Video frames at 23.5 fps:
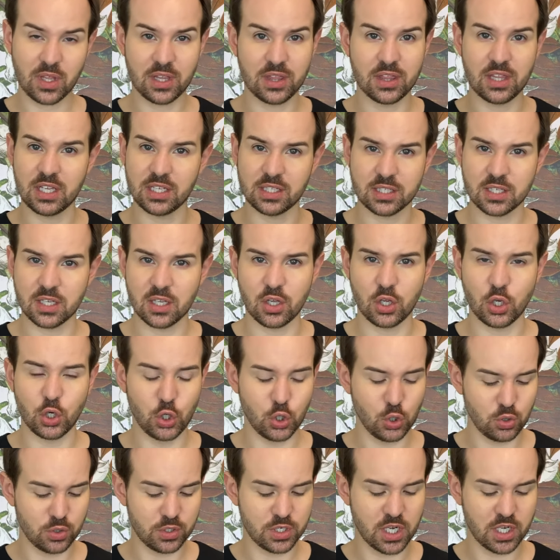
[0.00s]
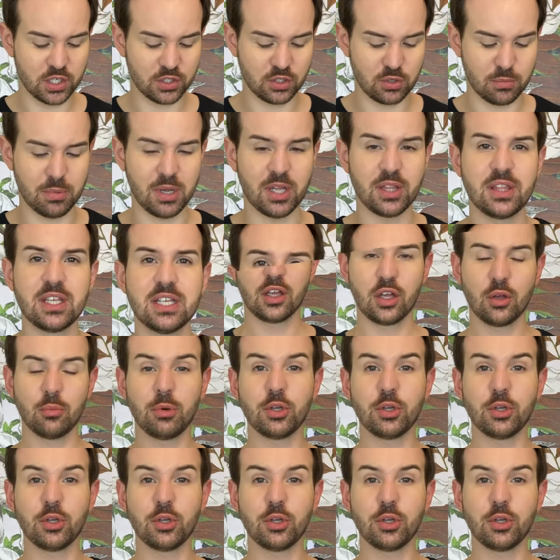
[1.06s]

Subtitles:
There's no doubt about this.